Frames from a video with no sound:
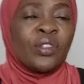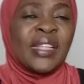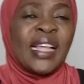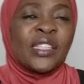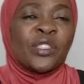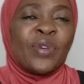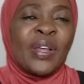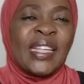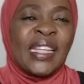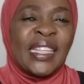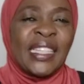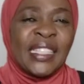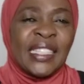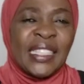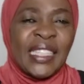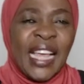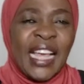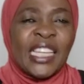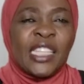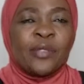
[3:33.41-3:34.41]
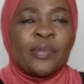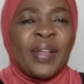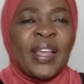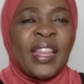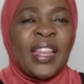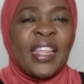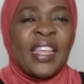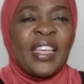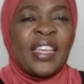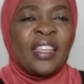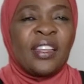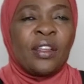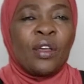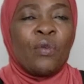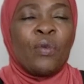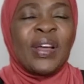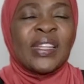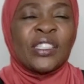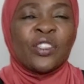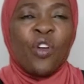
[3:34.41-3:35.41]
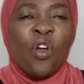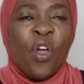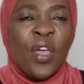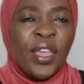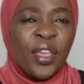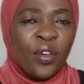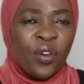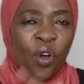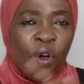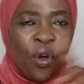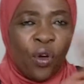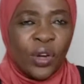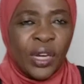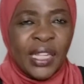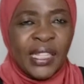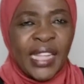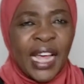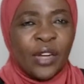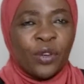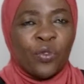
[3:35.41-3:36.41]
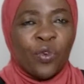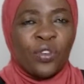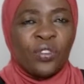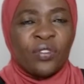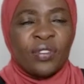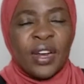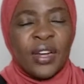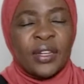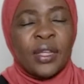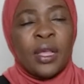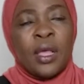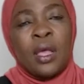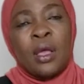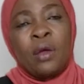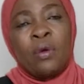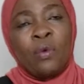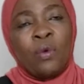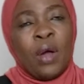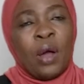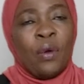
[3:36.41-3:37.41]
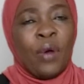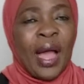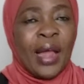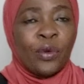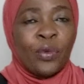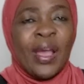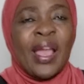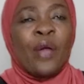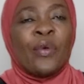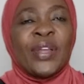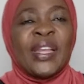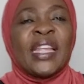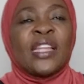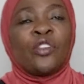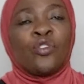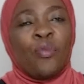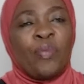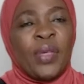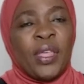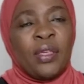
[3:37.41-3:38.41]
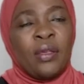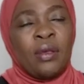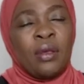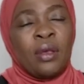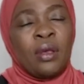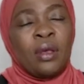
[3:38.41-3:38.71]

that's what he's explaining it. What's going on in that quadrant and where we need to be.